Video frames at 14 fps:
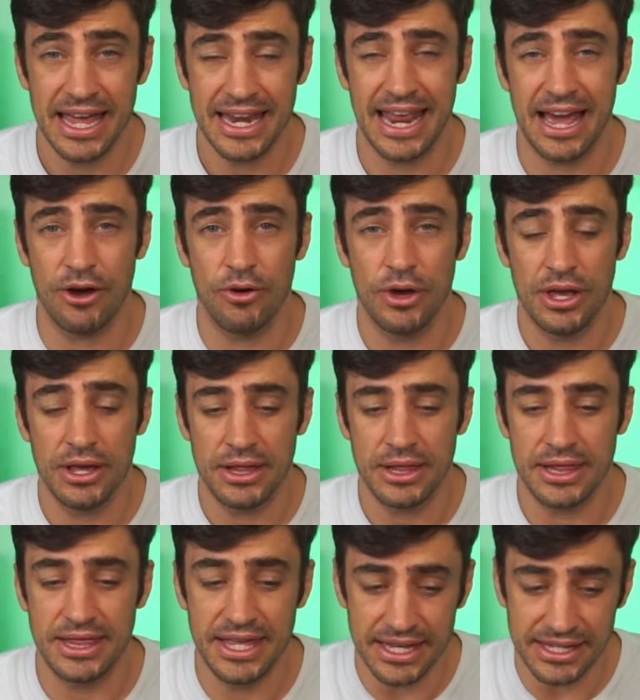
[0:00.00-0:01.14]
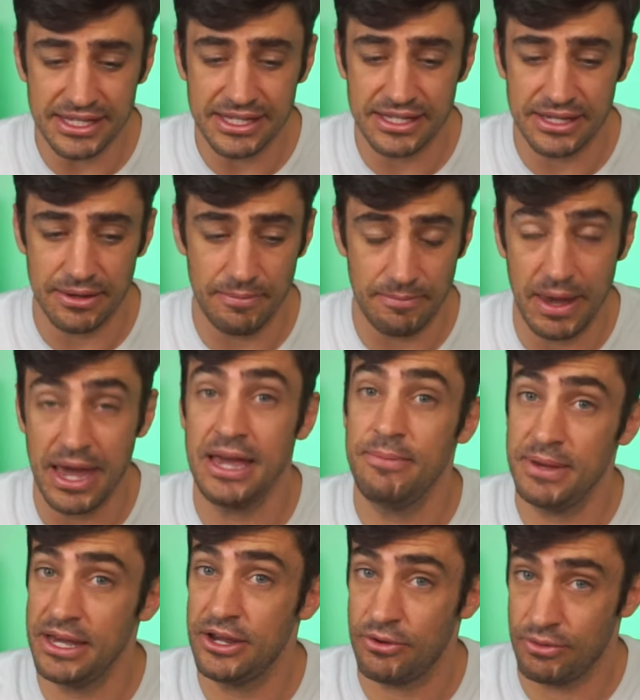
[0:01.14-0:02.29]
Now, this may
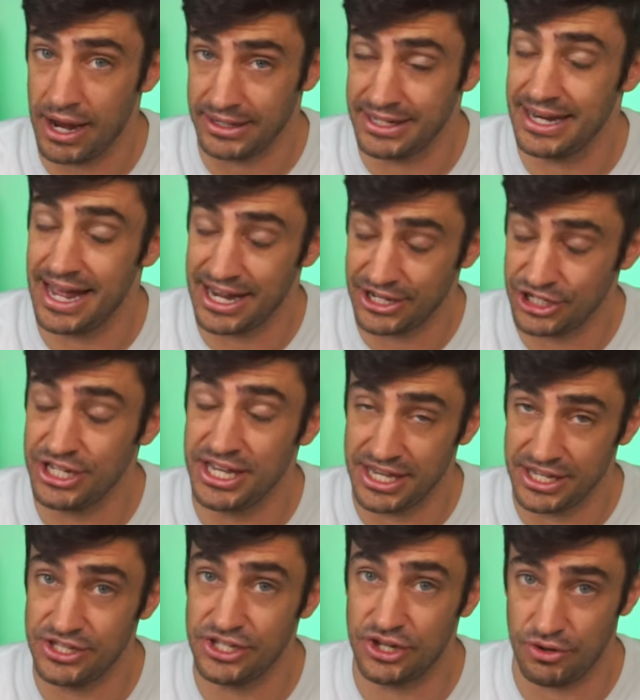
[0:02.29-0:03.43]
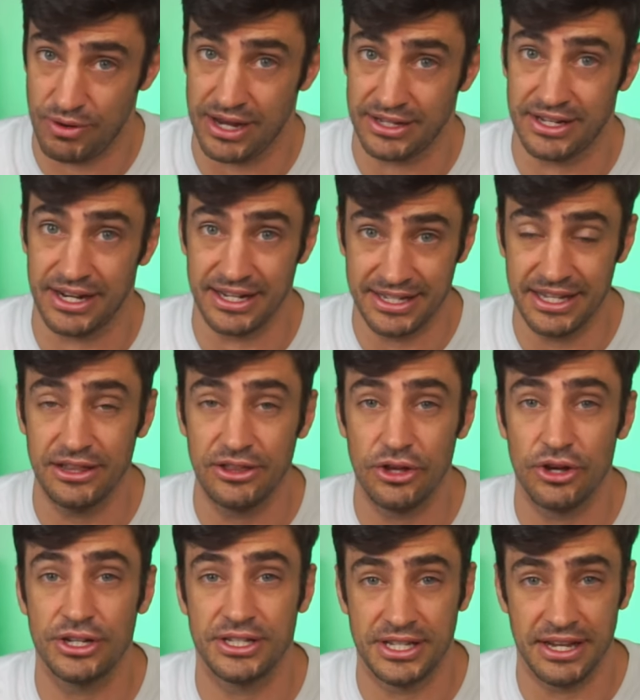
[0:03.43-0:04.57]
be correct. It actually is correct. And I did
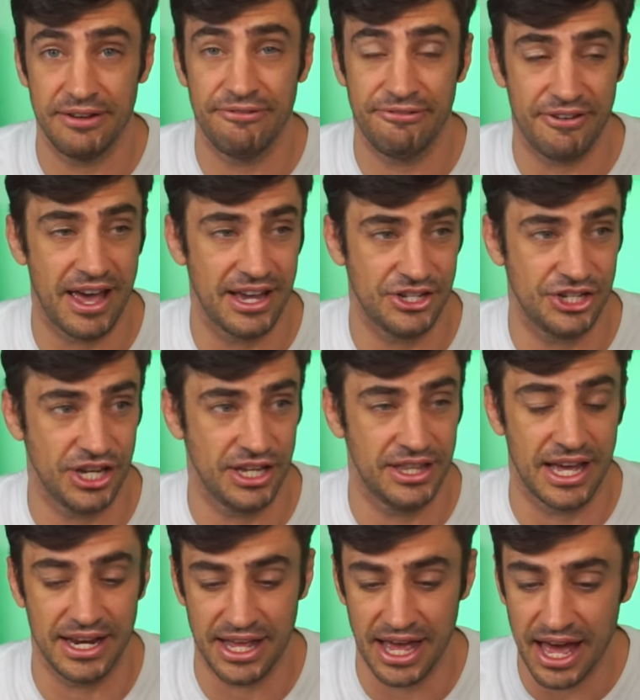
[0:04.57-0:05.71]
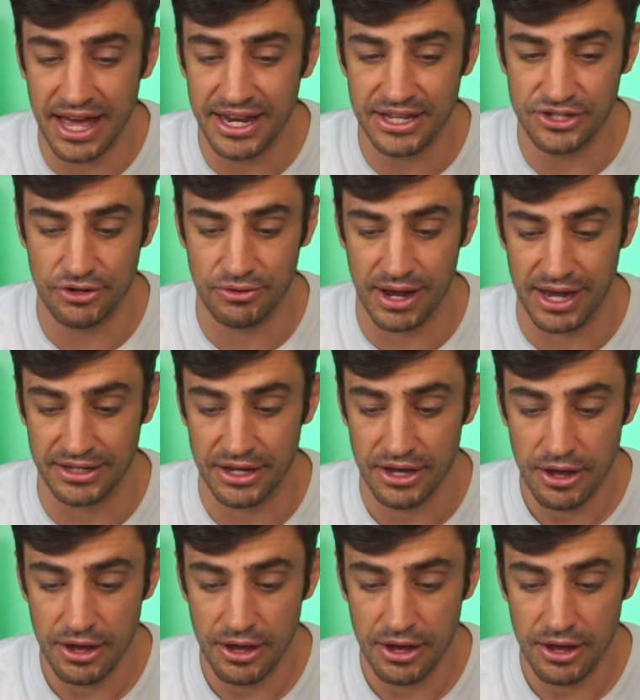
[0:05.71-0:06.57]
look, did fact check that. That is correct.